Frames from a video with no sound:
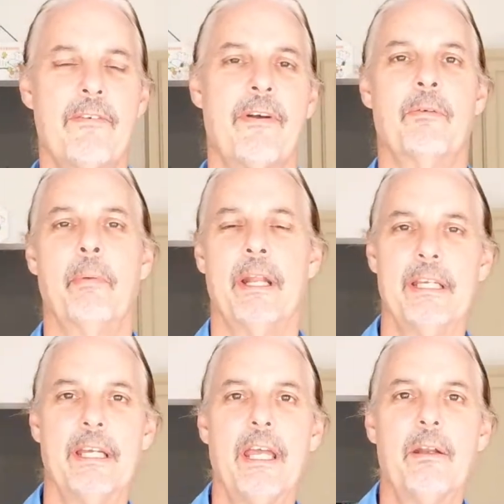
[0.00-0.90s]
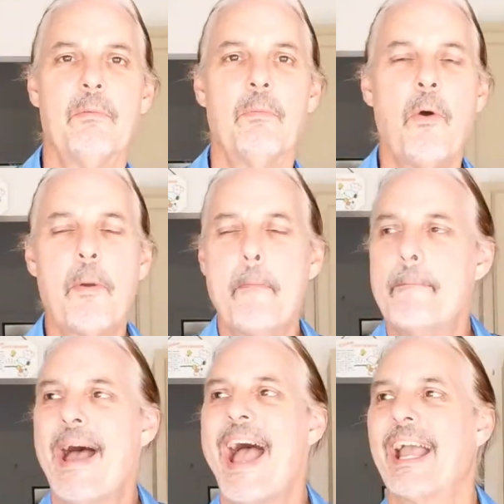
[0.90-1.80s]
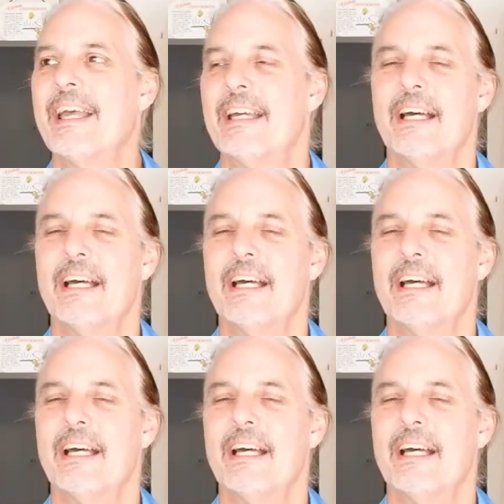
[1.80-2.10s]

everybody, and welcome back.